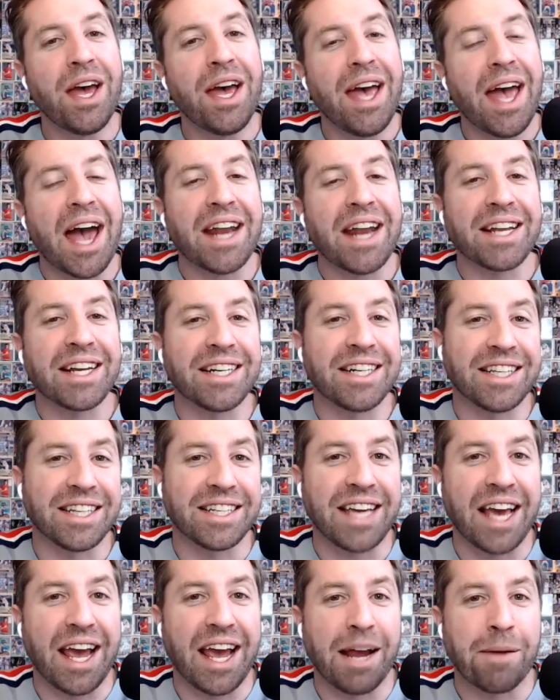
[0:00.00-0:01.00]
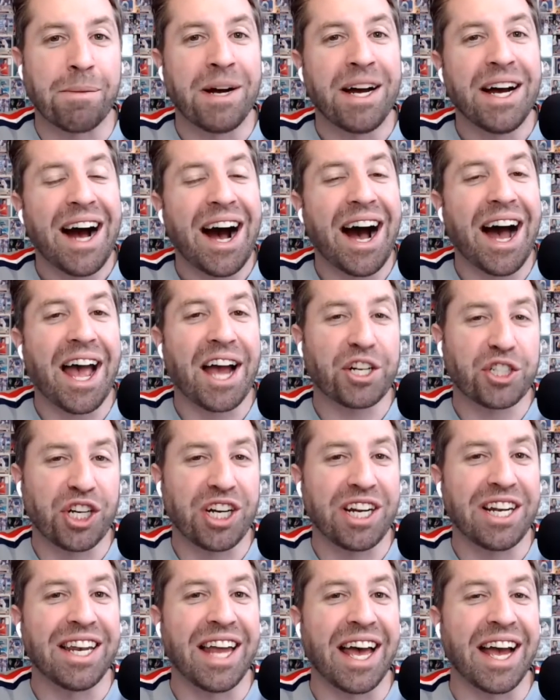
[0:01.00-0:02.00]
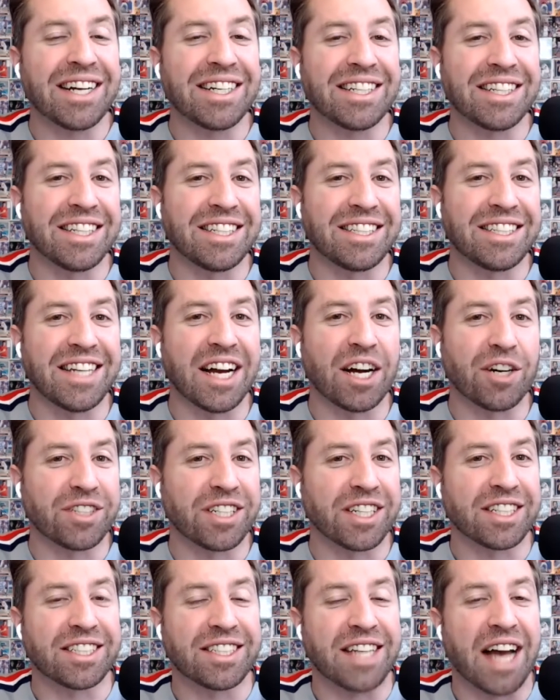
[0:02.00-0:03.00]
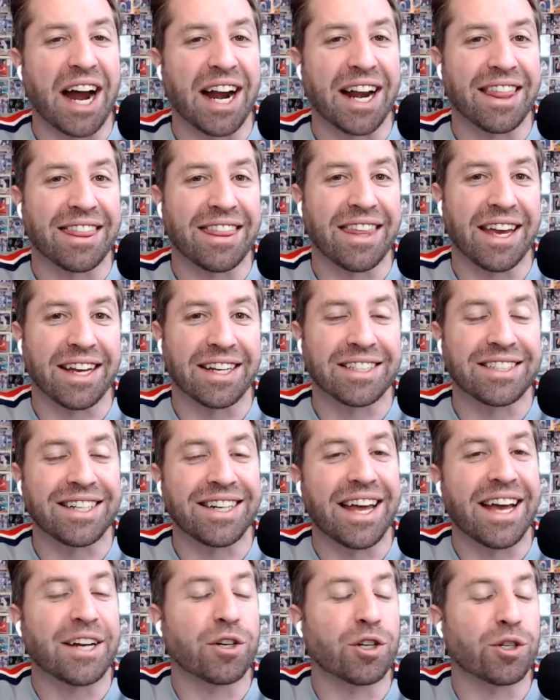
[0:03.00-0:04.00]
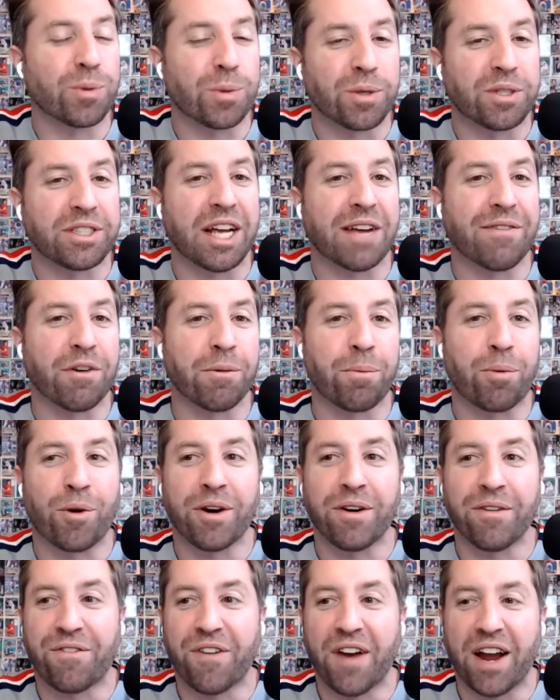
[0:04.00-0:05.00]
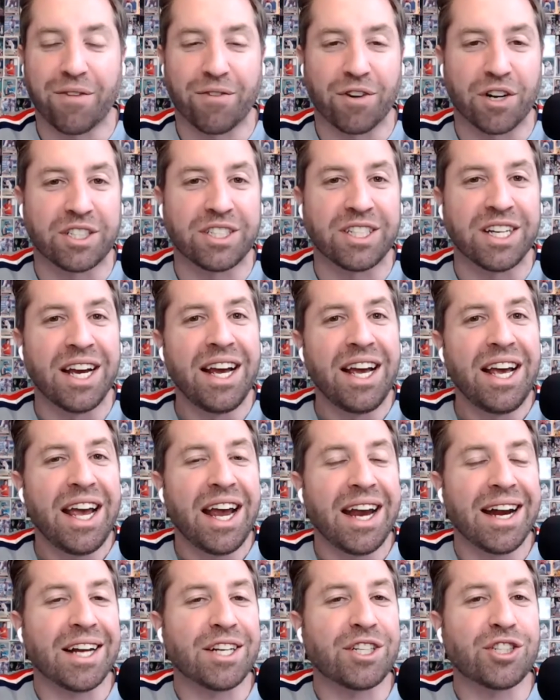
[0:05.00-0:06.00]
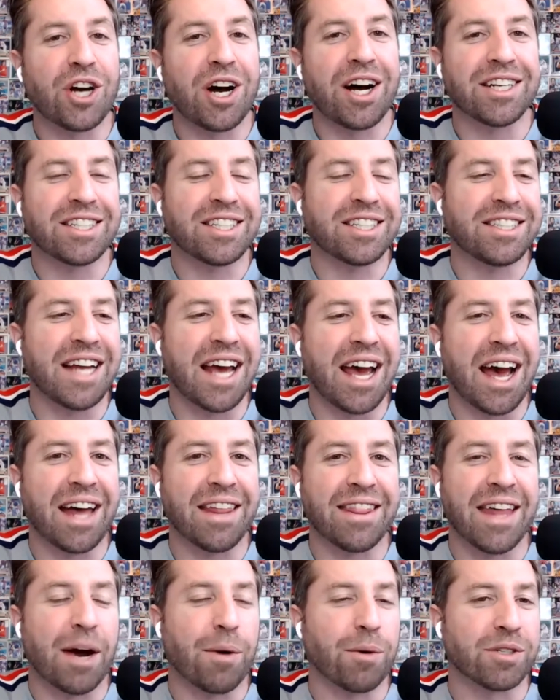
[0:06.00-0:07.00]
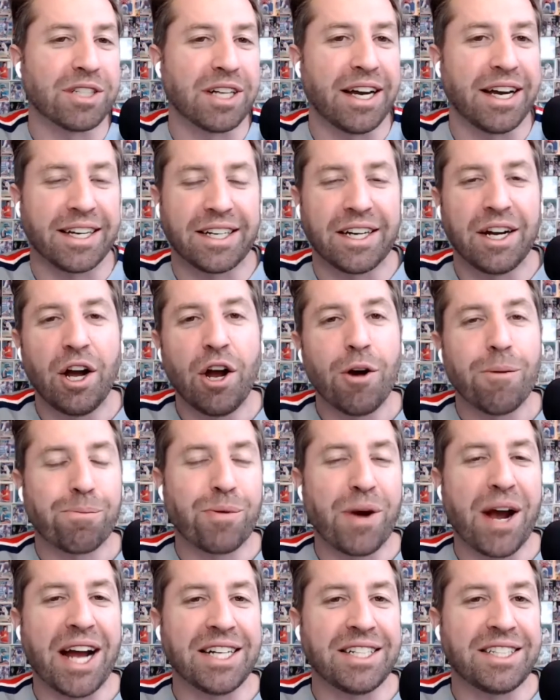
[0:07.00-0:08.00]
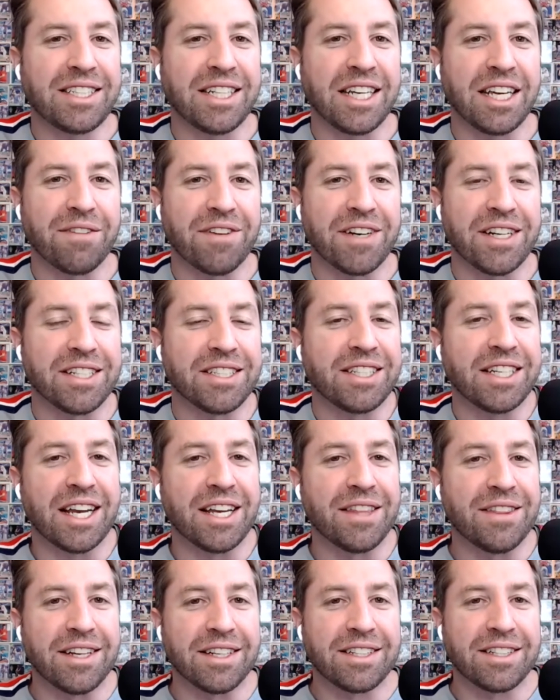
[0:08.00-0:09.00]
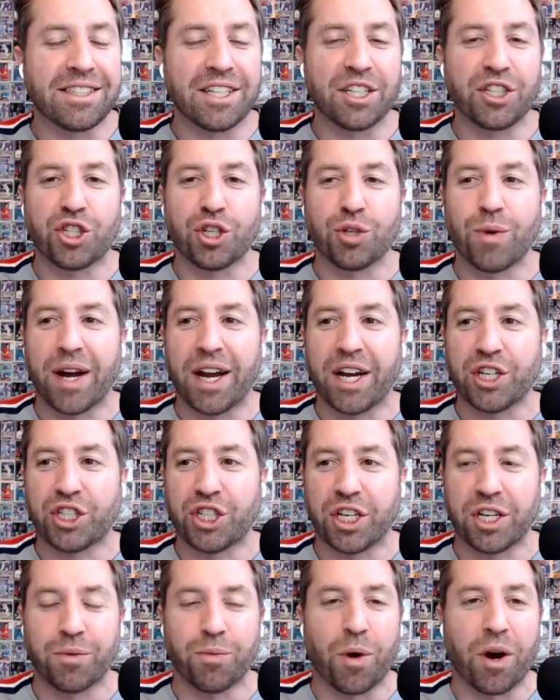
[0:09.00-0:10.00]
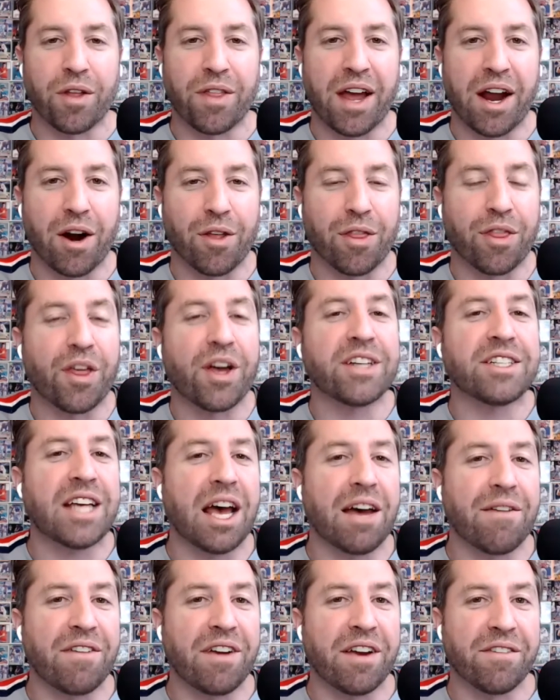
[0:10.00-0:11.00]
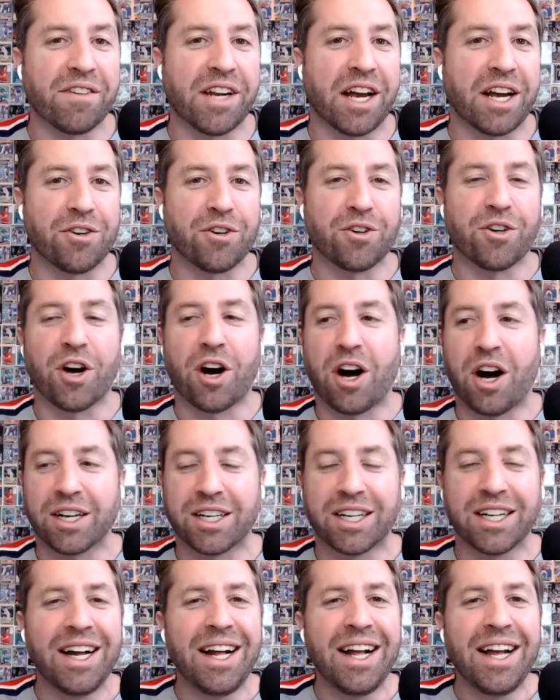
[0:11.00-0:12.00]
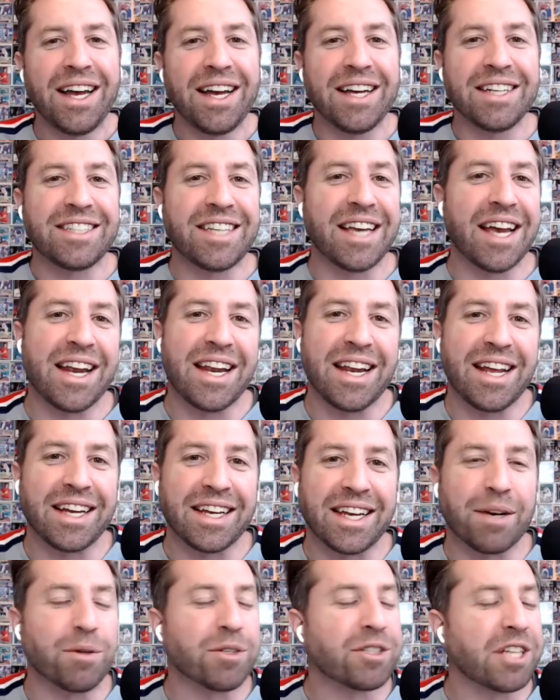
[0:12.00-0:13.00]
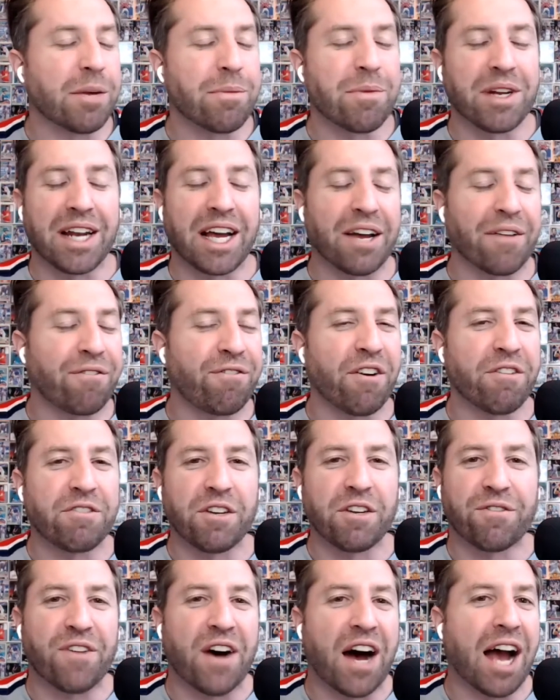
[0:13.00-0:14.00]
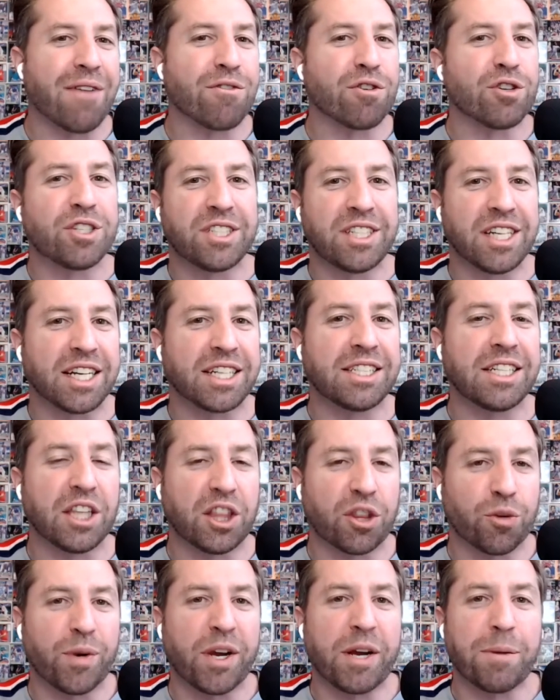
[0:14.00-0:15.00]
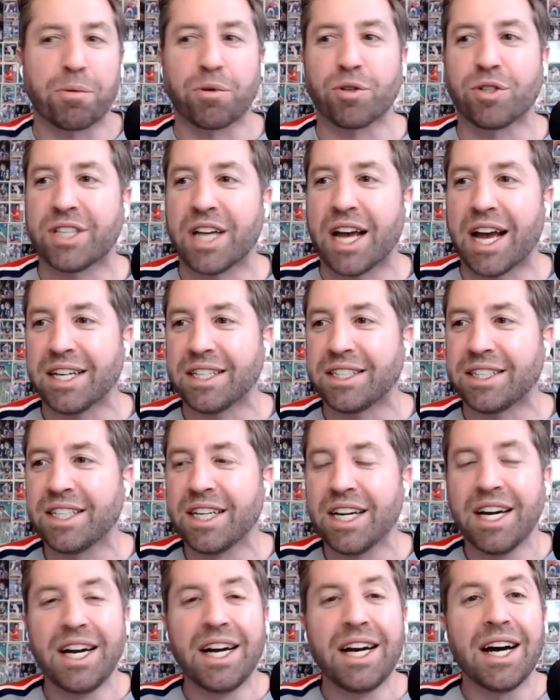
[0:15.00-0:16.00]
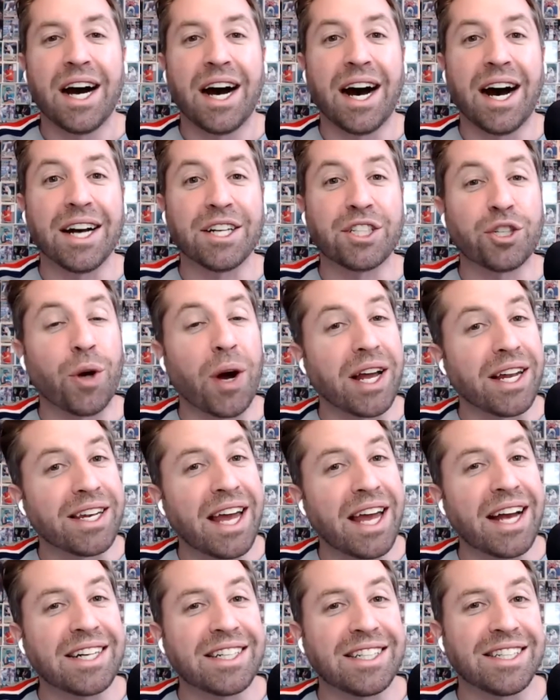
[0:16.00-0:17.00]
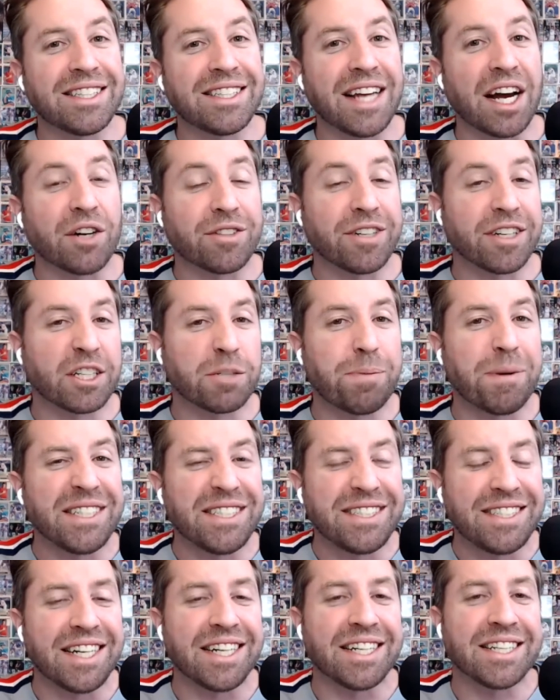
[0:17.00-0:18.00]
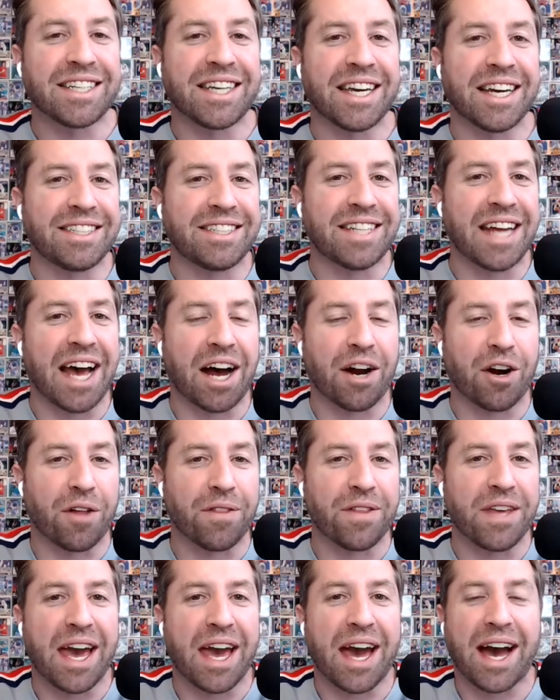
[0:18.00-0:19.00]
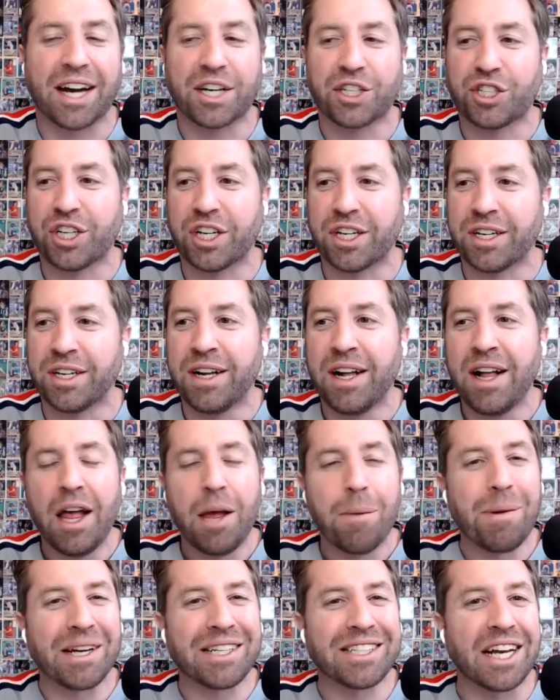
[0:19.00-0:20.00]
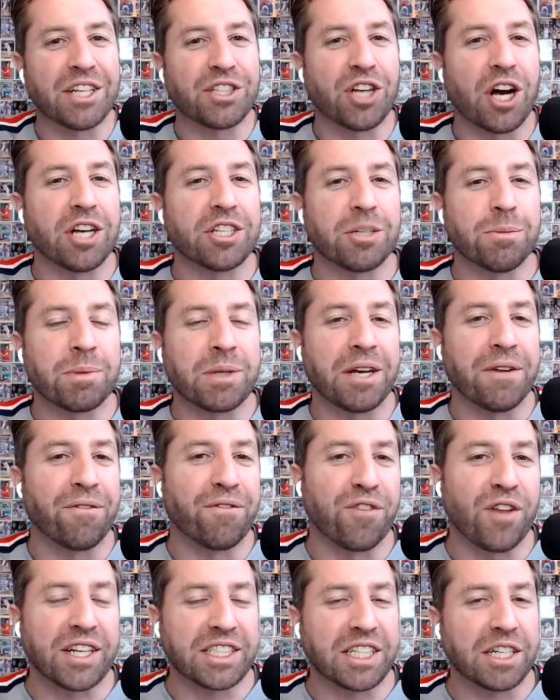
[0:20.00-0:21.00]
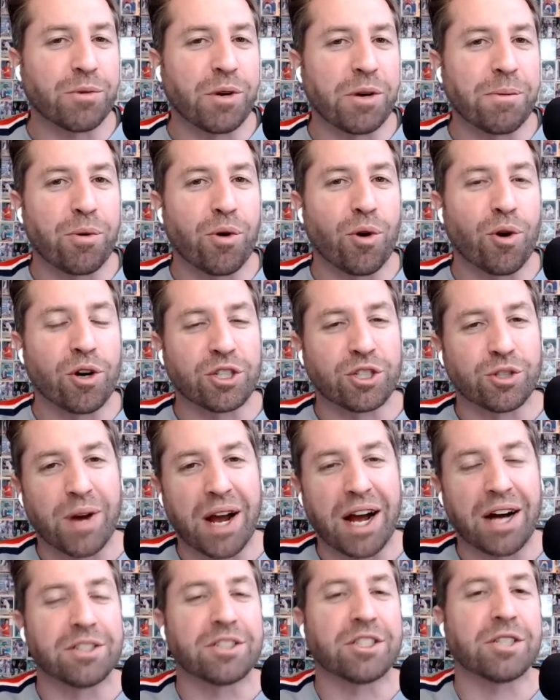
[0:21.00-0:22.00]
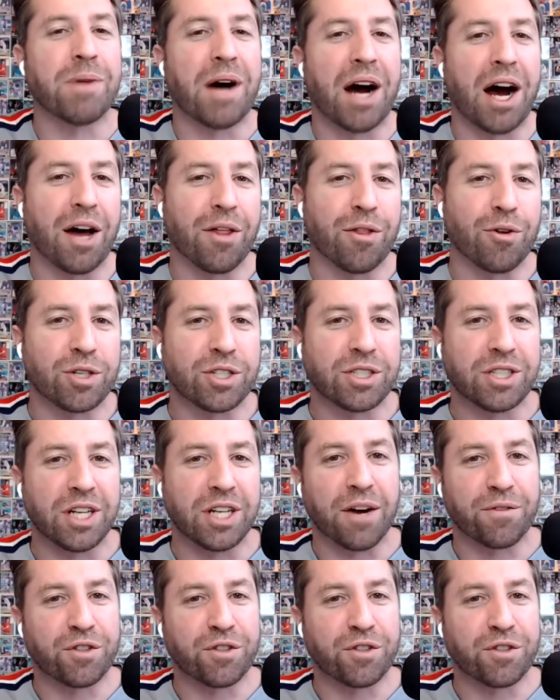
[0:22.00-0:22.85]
Heading into the game, I actually liked the Celtics side of things. Lakers were seven-point favorites, and I saw a stat that was like, Brad Stevens in this situation where they are this heavy of an underdog is hitting, it was something like fifty-five or sixty-three percent. Uh, so I liked the Celtics, but didn't get down on the action because I saw some conflicting reports around some other stuff.